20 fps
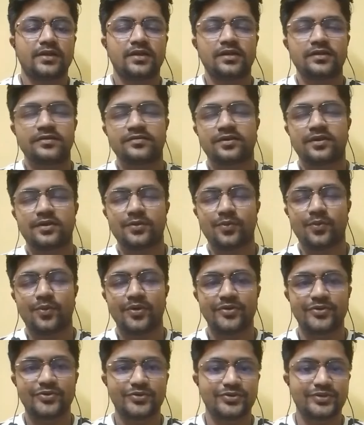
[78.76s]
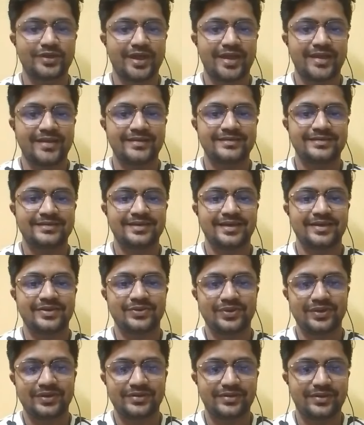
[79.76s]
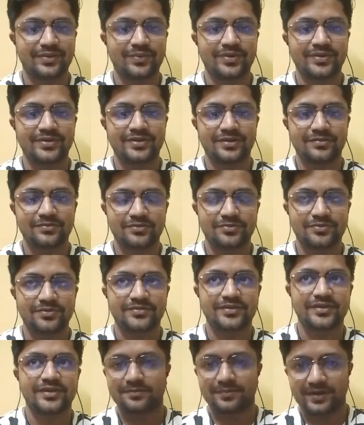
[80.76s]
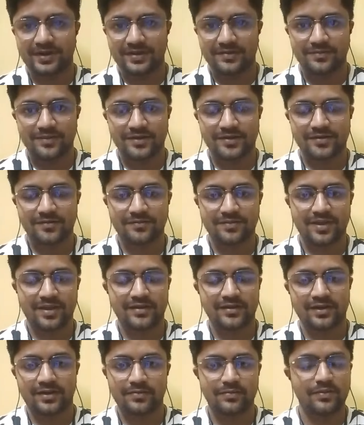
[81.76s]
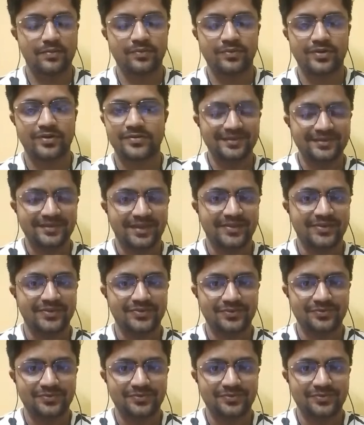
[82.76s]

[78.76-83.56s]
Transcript: last, I want to thank EduCare Taiwan team, especially Lin Madam and everyone. Thank you so